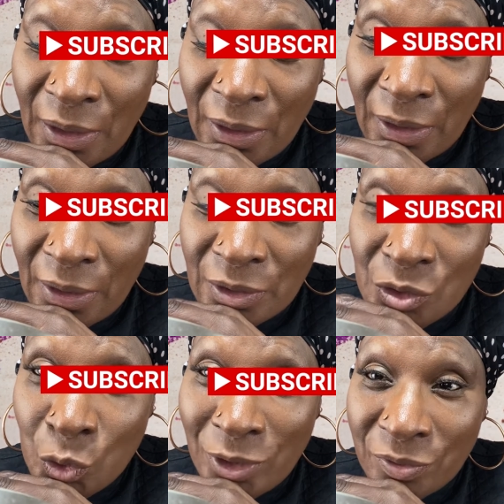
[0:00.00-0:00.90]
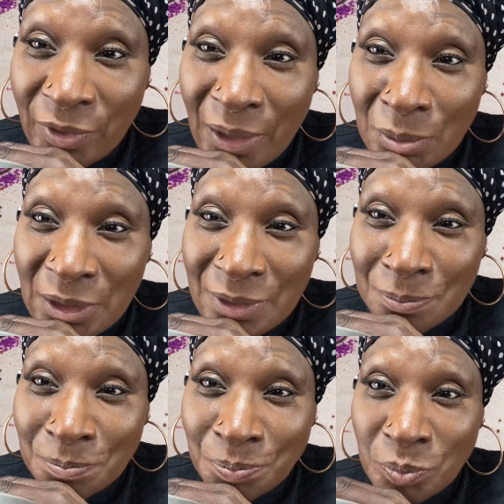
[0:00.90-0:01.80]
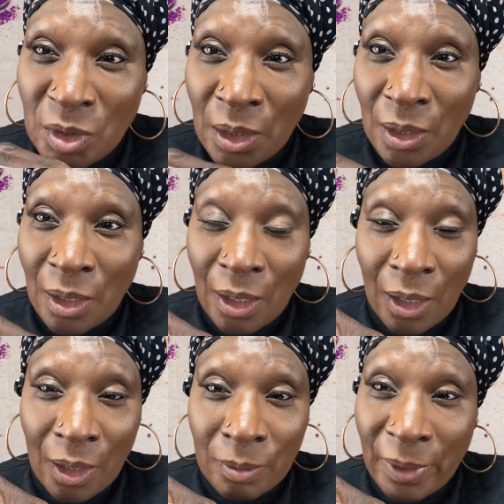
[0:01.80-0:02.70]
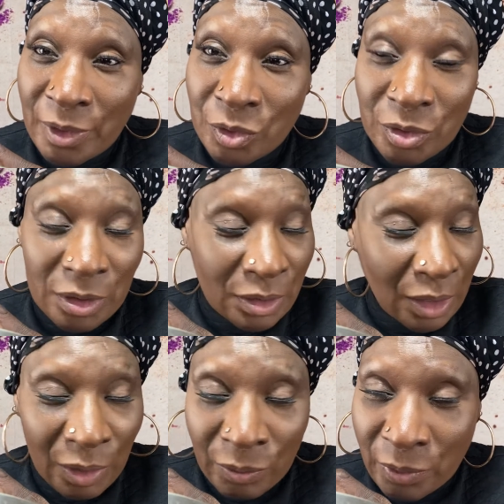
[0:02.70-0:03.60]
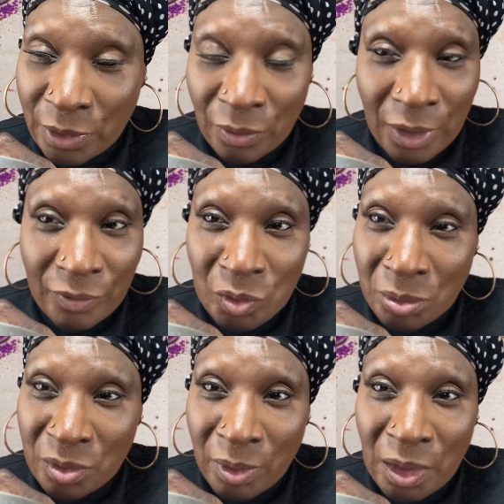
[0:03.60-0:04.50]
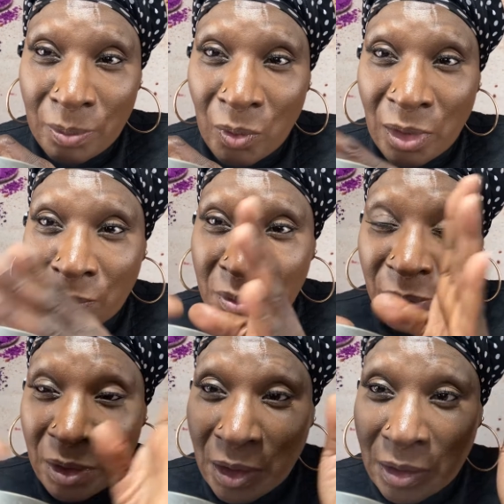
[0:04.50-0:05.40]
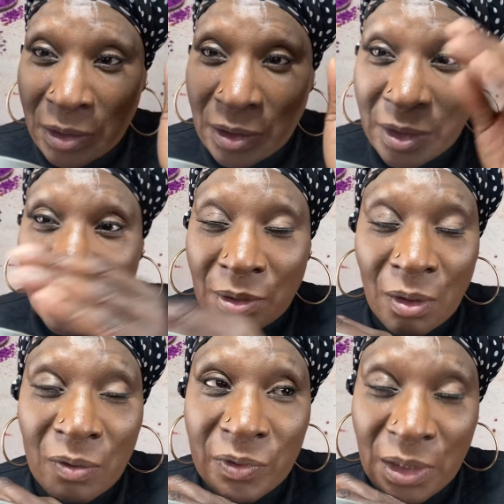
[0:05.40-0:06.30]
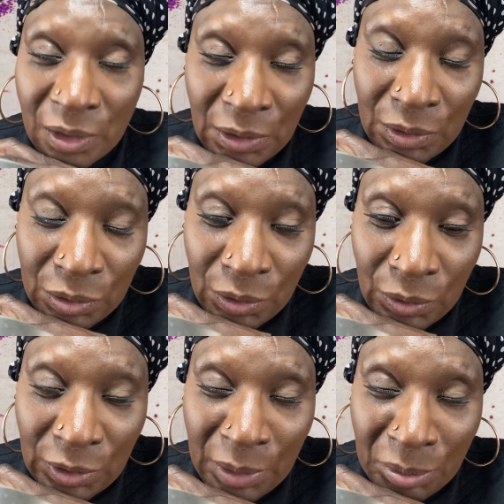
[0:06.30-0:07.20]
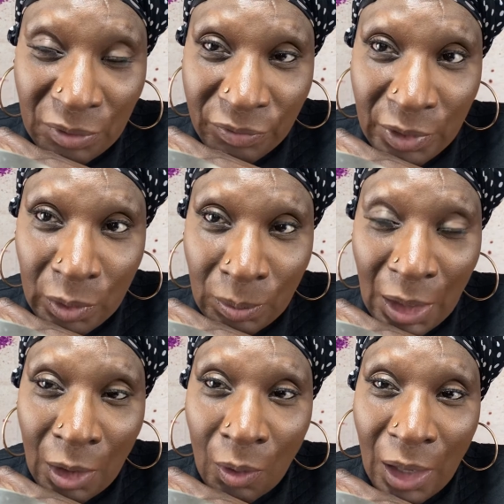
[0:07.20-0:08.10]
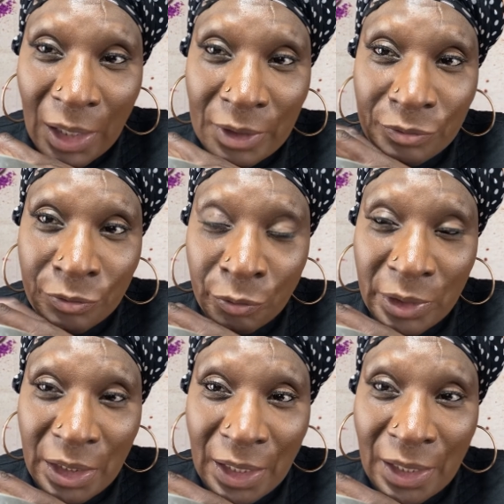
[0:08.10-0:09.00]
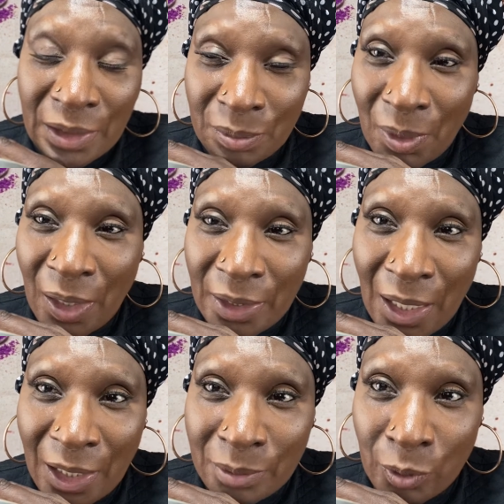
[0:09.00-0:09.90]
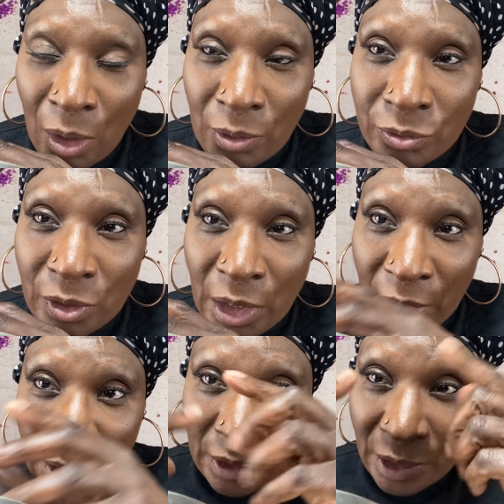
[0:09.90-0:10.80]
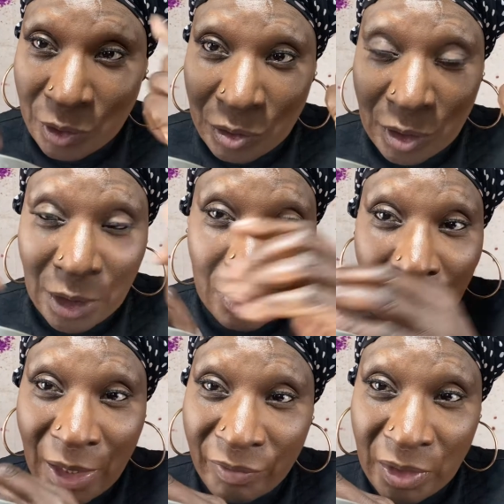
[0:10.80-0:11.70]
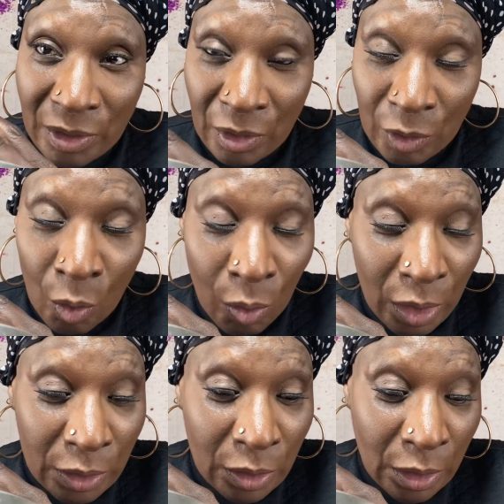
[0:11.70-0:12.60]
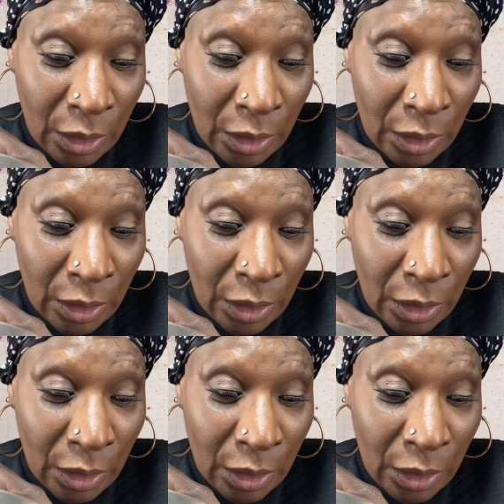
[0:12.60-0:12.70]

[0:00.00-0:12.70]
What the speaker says: And join the family. As you see, I really don't have too much makeup on. I was beginning to take it off, and I thought, no, let me film how I freehand my eyebrows. As you see, I don't have any on.